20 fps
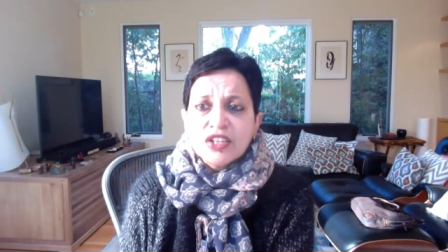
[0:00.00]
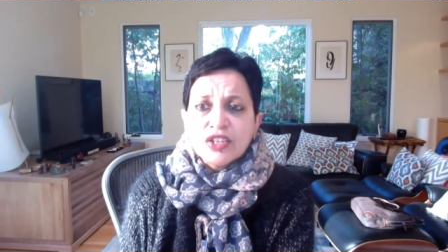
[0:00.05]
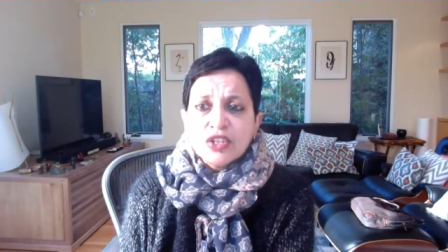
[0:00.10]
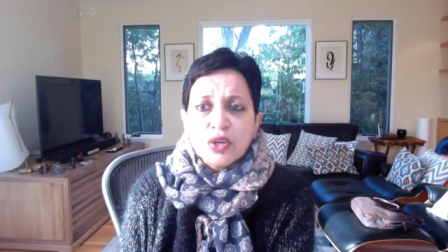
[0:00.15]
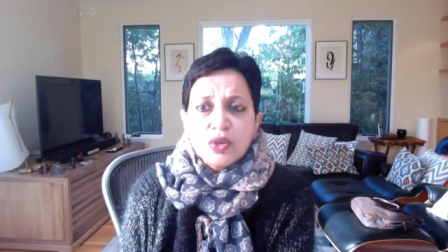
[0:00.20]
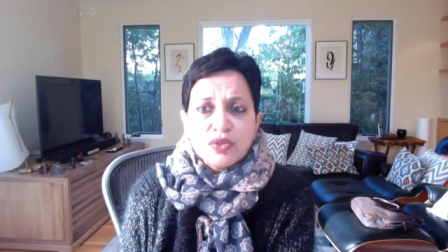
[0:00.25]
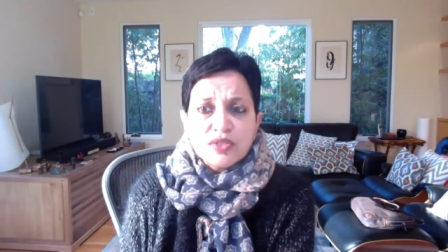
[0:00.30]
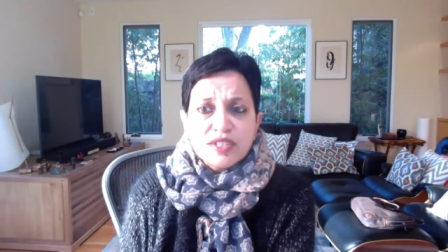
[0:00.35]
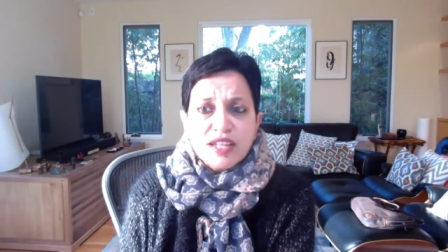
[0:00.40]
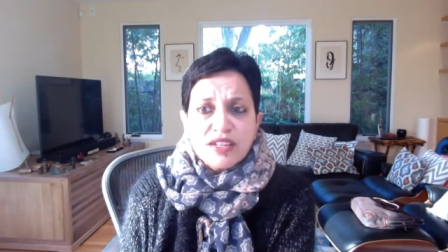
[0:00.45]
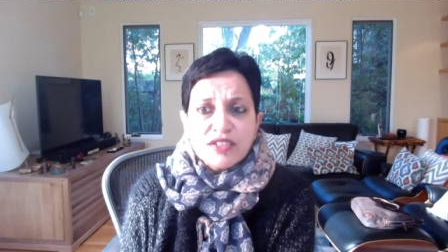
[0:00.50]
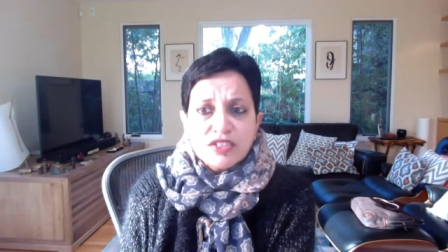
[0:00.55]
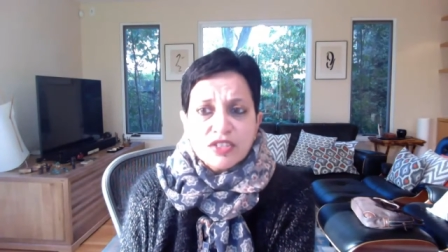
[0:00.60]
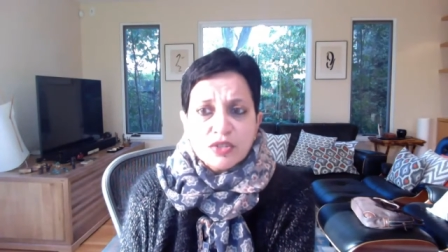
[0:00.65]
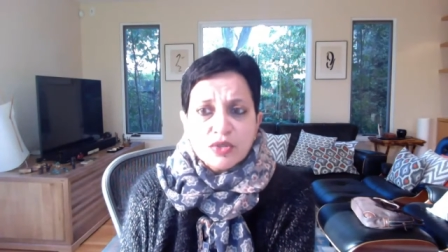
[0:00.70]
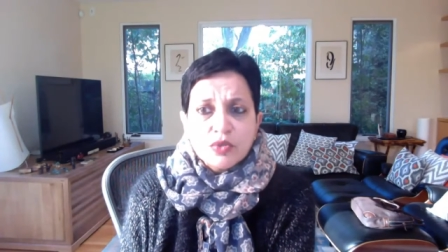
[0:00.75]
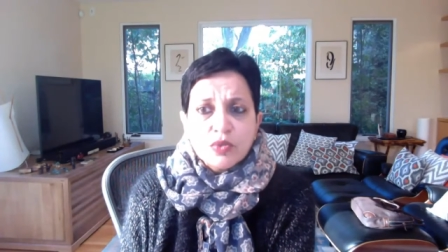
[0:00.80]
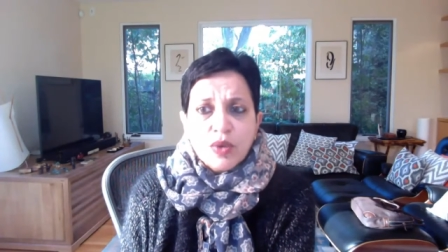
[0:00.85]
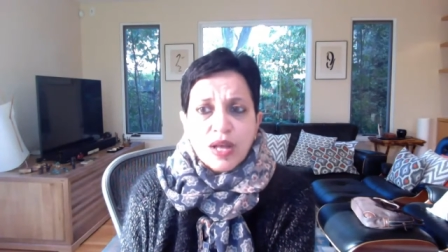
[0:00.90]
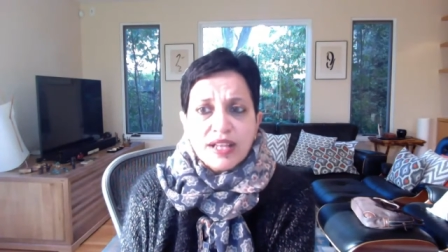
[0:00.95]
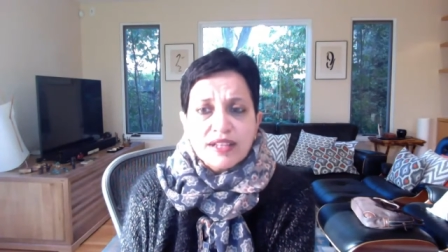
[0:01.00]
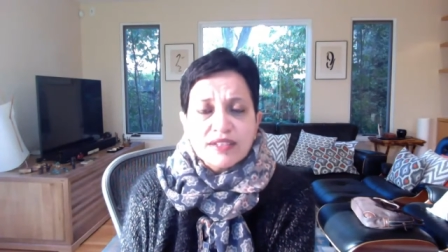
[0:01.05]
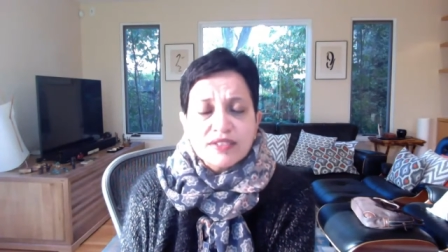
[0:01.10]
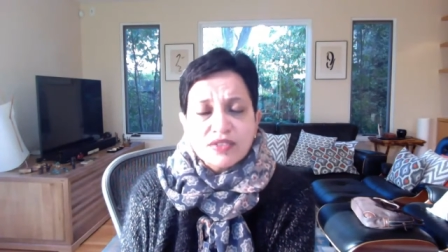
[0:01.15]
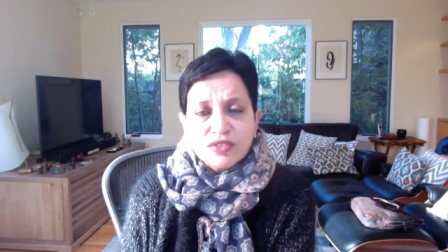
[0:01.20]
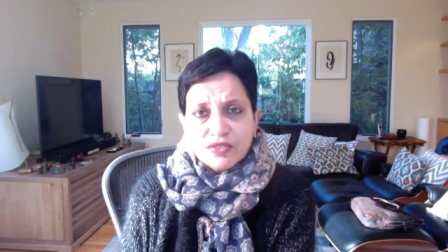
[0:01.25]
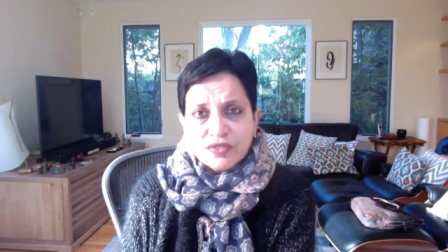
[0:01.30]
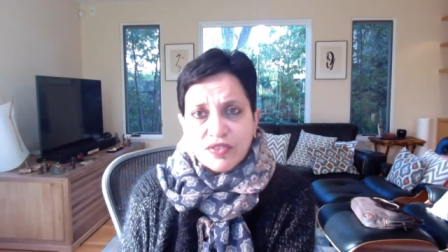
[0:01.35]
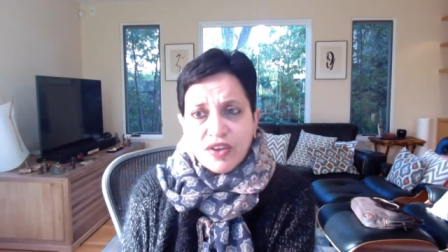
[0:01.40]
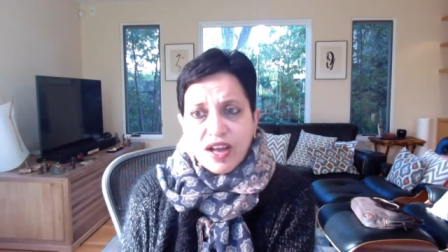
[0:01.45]
Those that do well
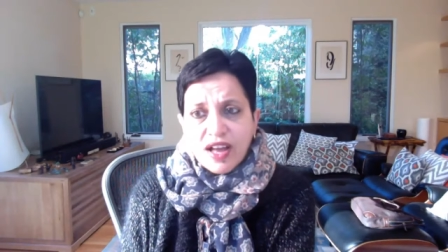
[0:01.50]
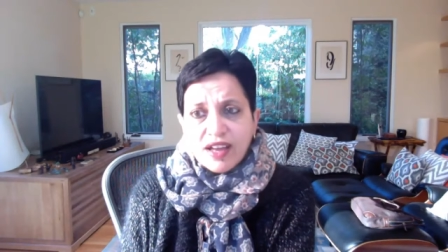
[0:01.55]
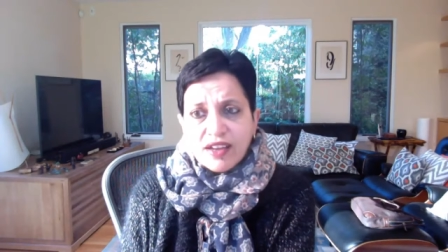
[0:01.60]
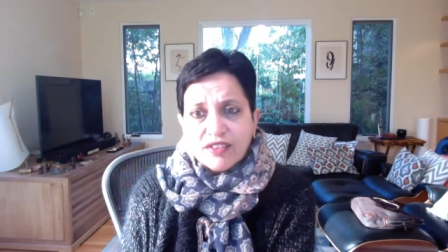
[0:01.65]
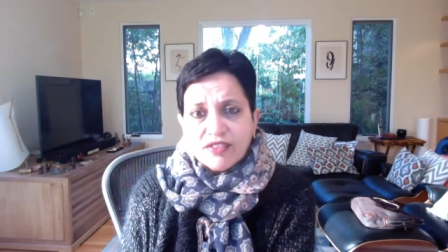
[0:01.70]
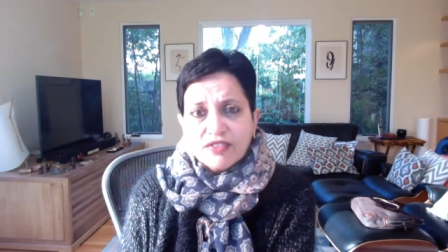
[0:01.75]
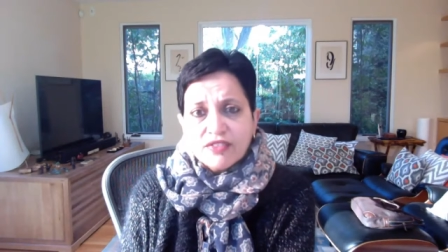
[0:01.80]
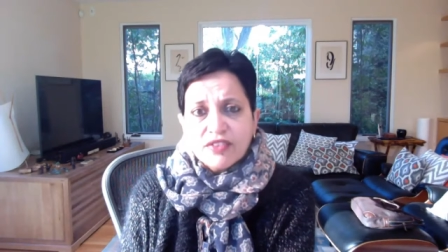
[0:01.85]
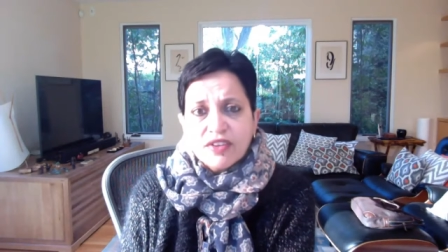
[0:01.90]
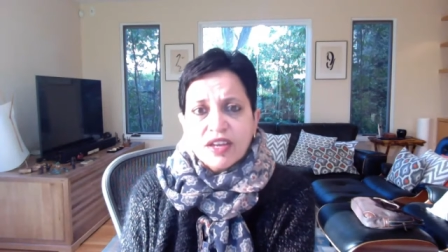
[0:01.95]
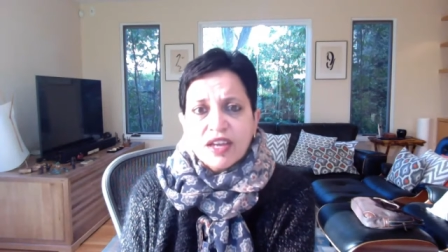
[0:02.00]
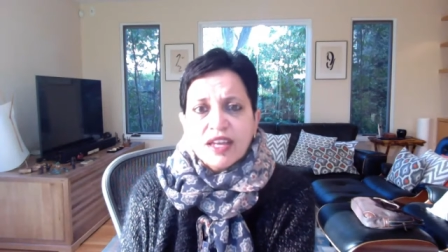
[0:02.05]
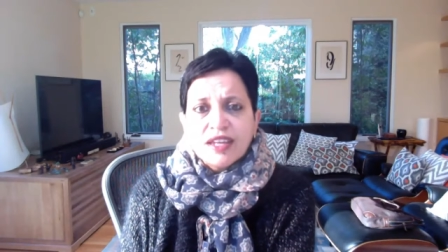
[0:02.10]
survive.